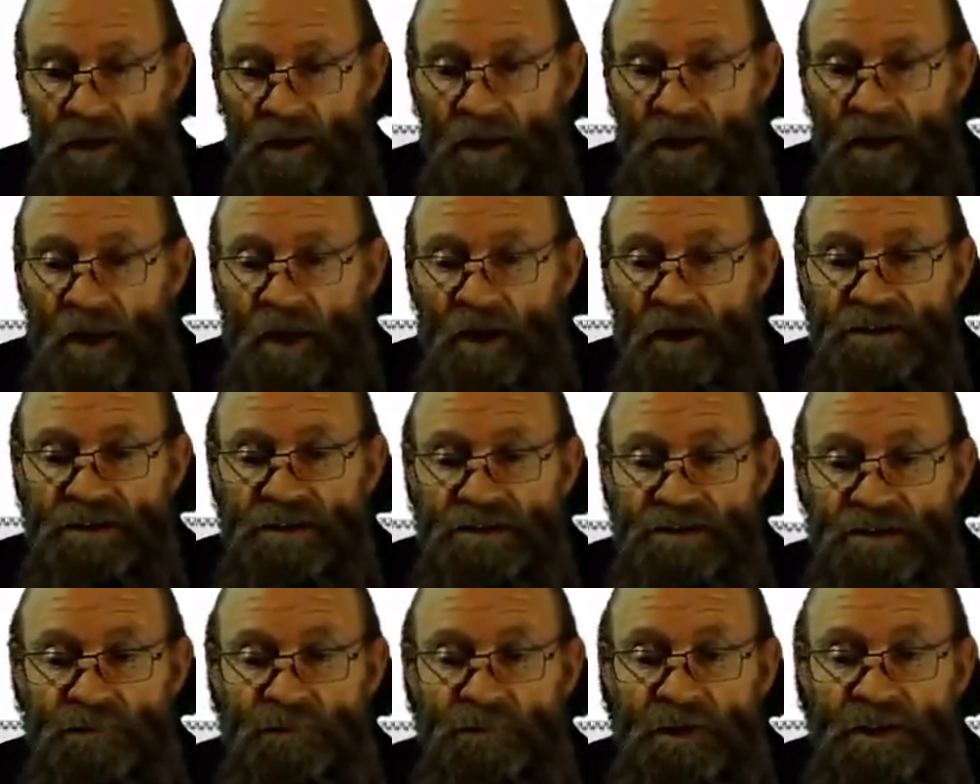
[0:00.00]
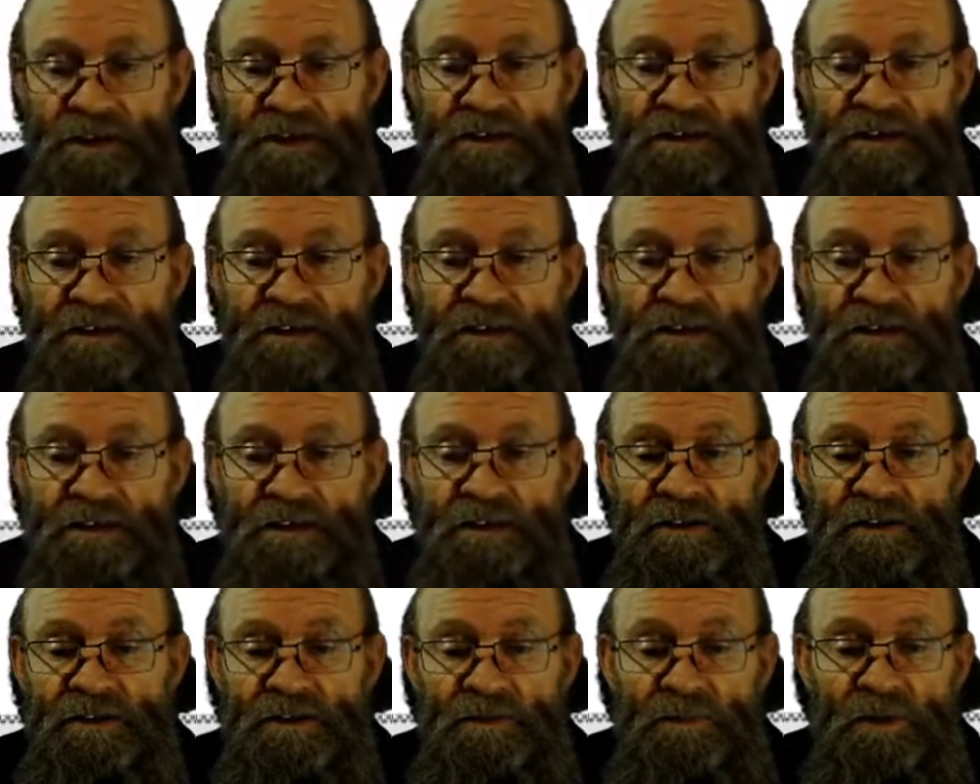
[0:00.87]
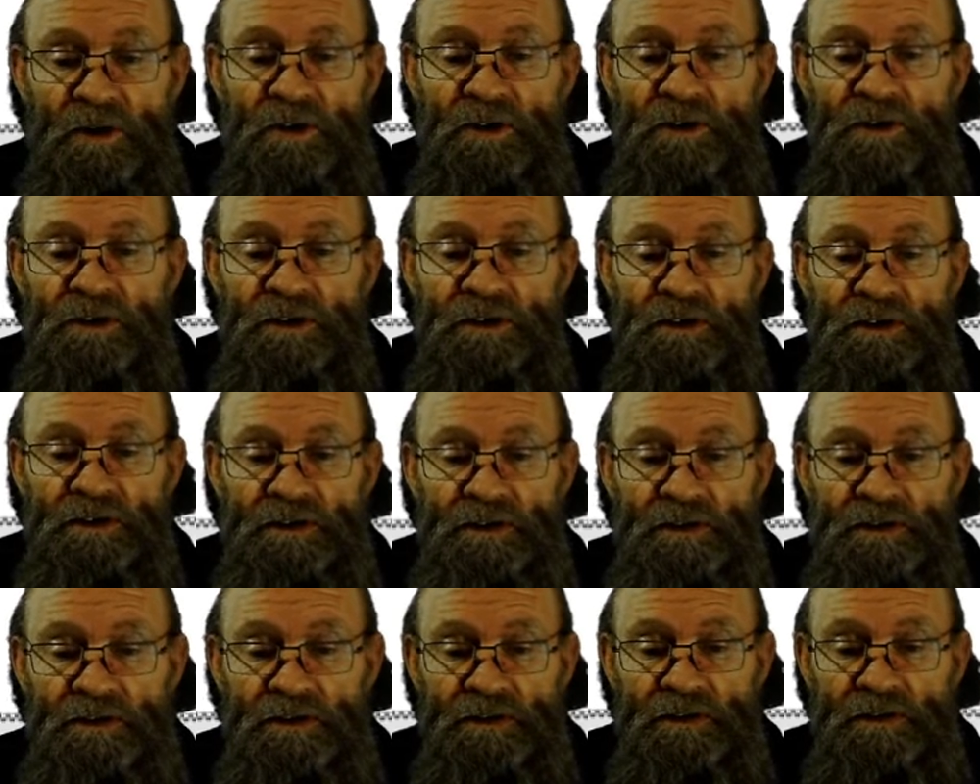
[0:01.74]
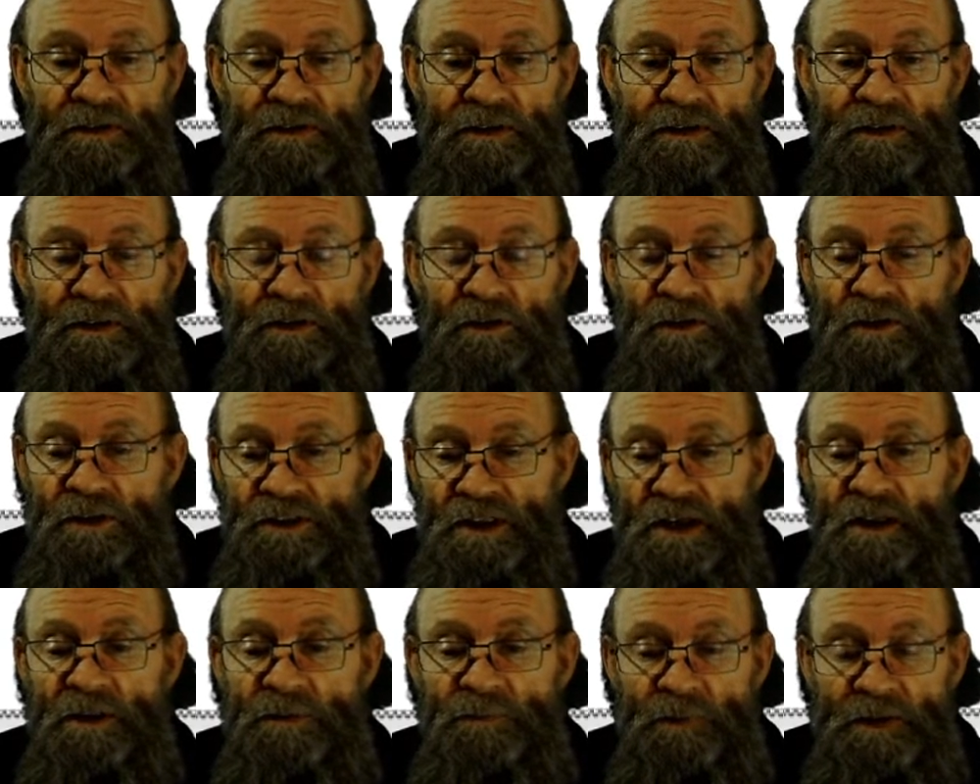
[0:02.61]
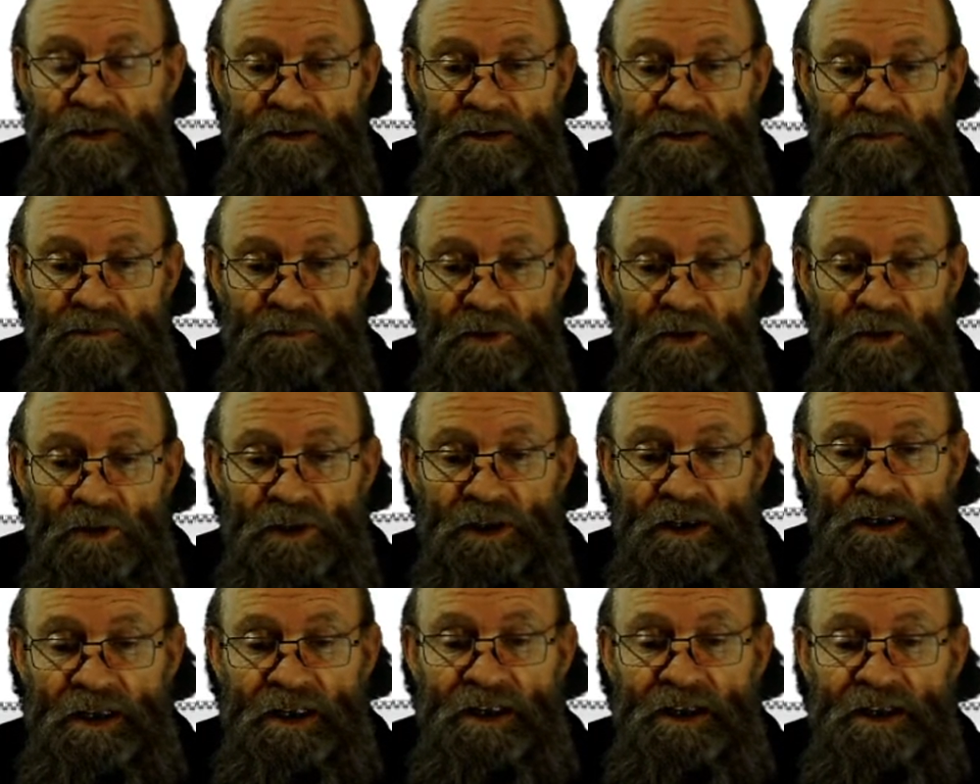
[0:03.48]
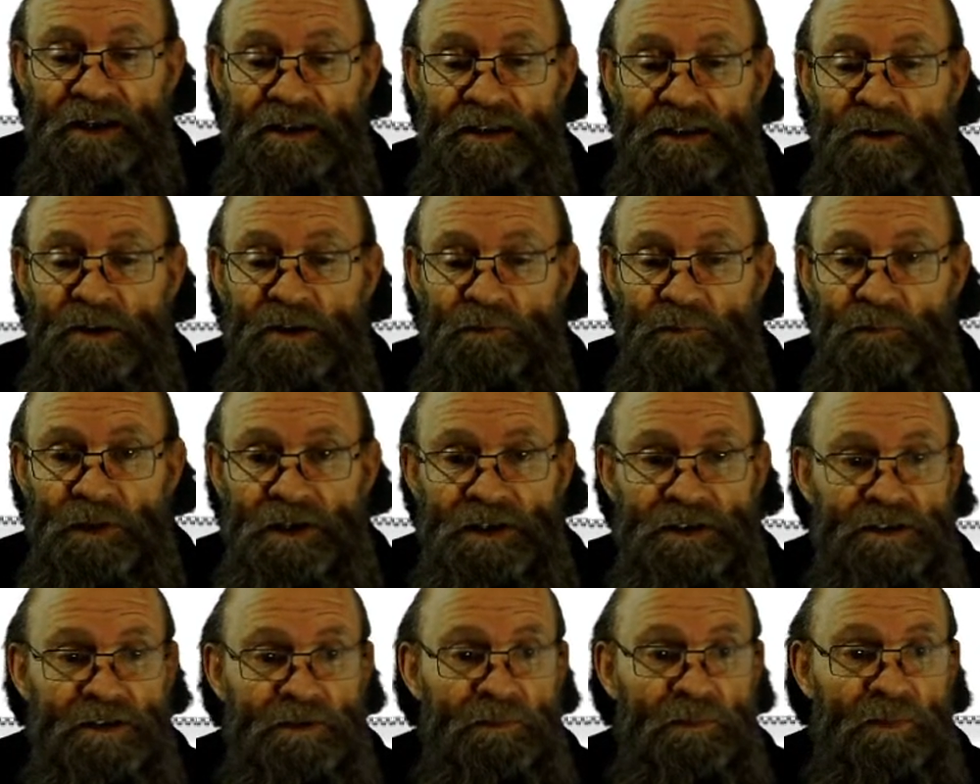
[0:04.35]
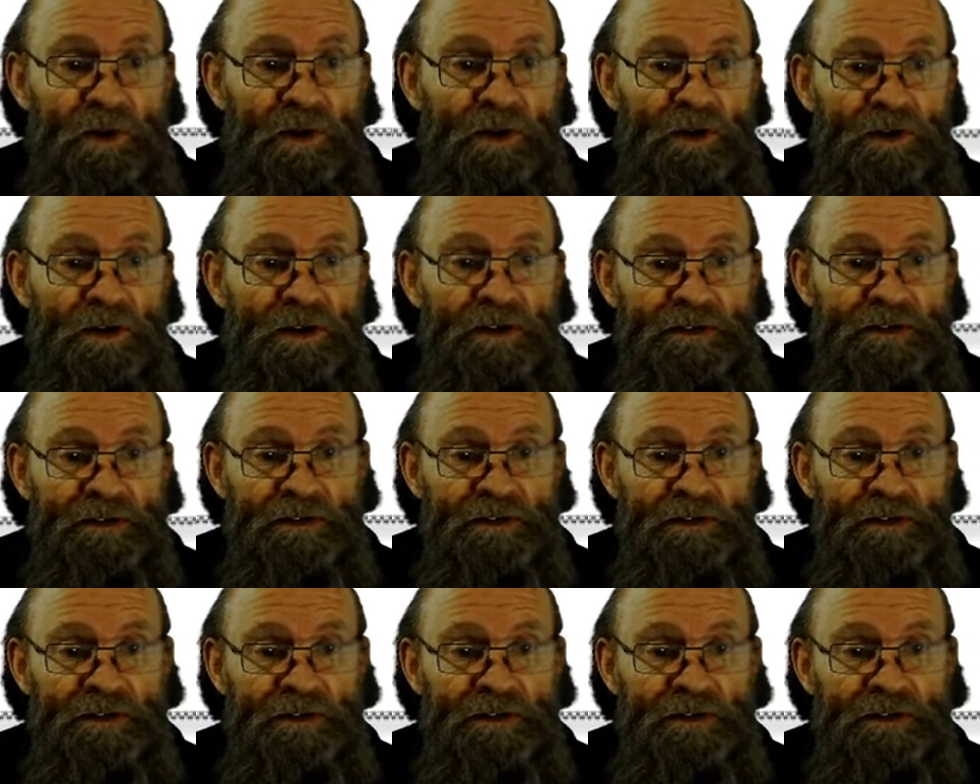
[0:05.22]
how it's affecting the block, the affecting block and the affected block